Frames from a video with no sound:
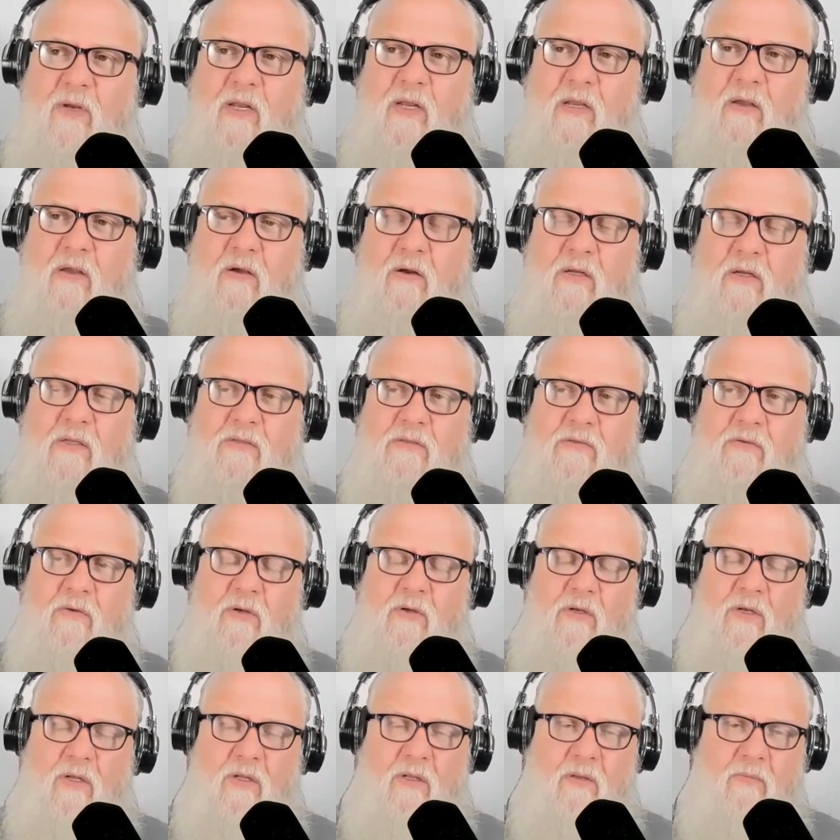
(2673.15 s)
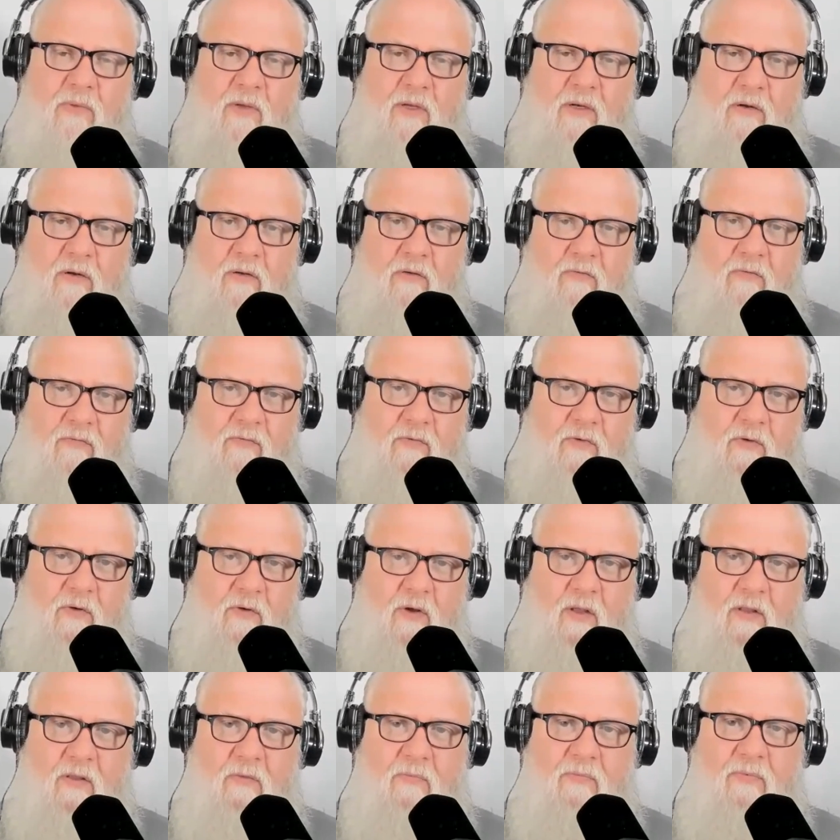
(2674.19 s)
but I got into a little bit of
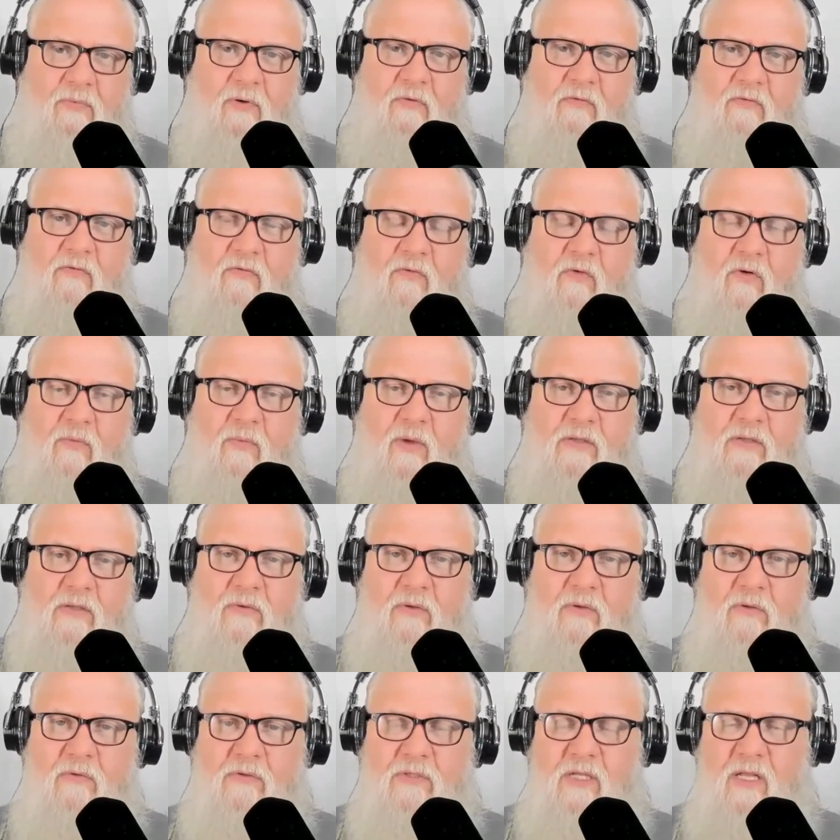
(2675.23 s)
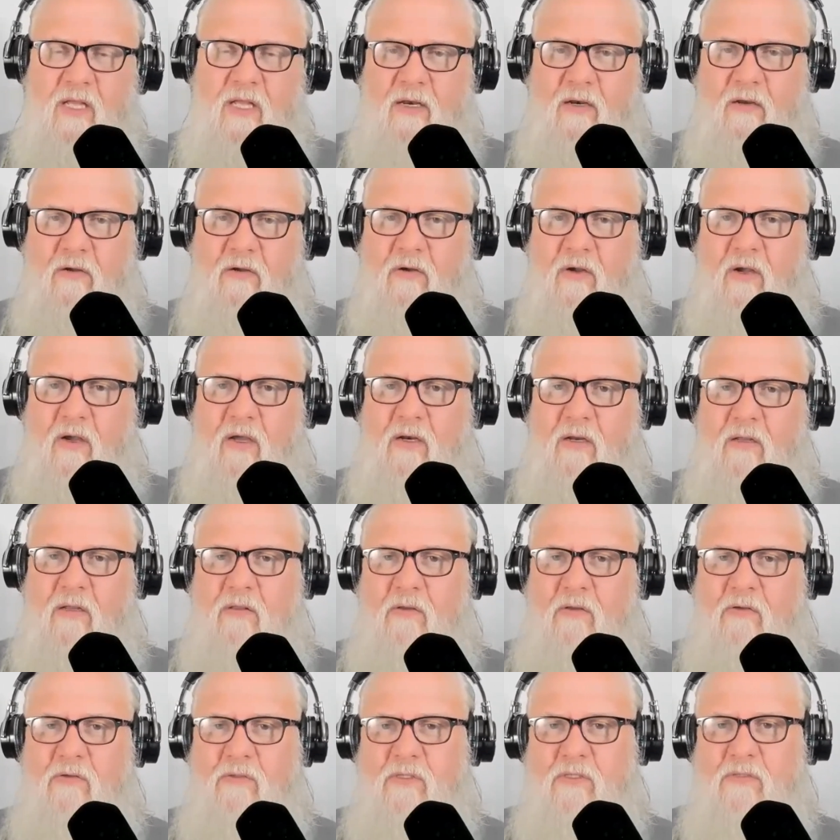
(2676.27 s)
other print formats, whether it was lino cut
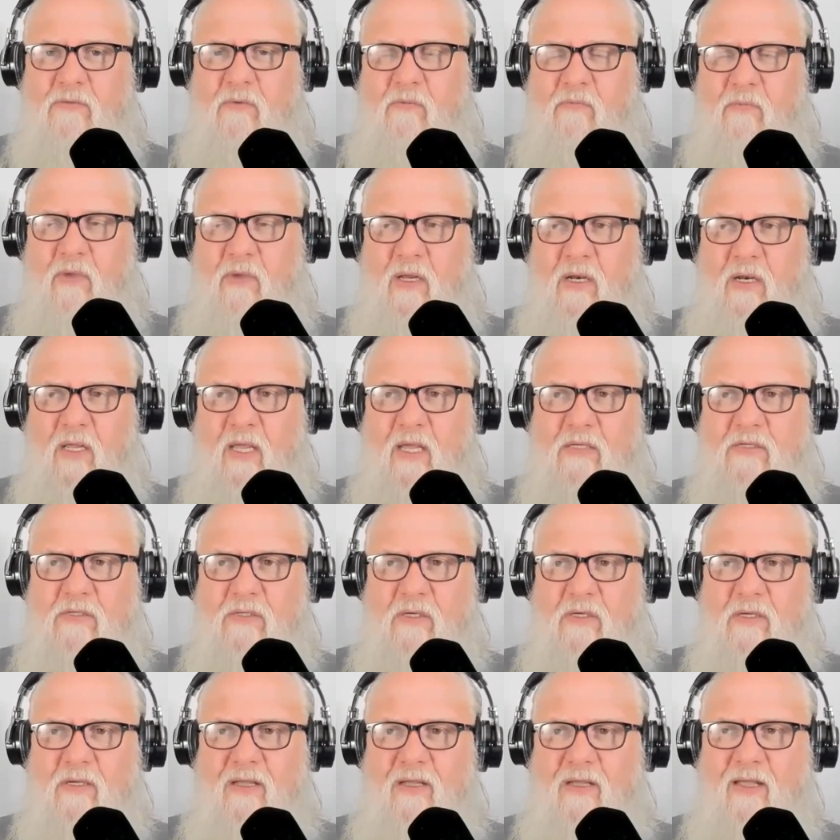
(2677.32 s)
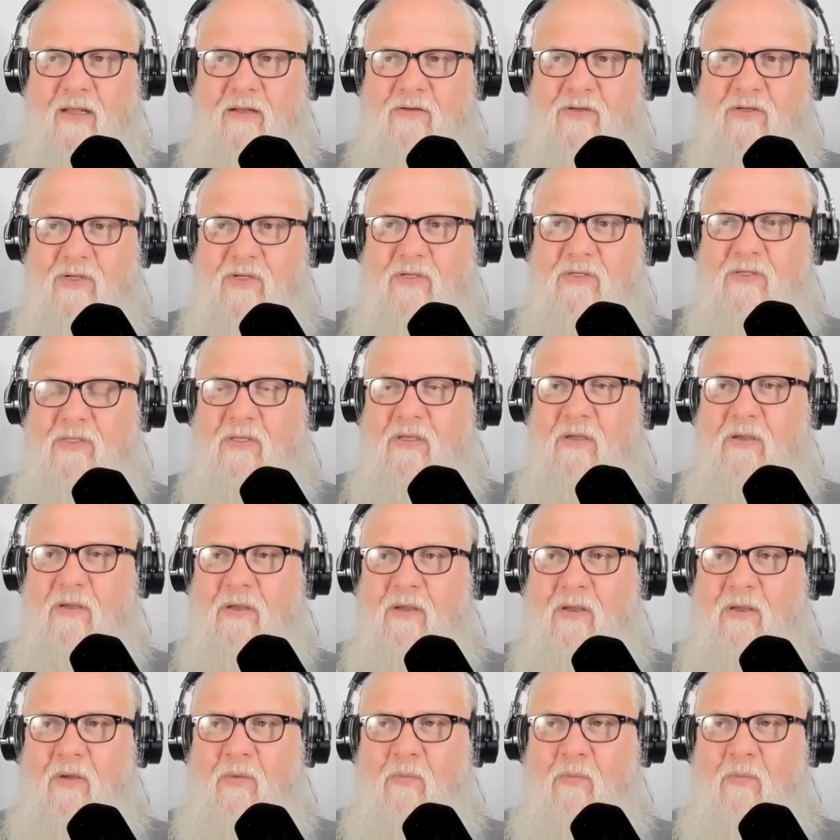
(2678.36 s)
and those things, but mainly etching, and just the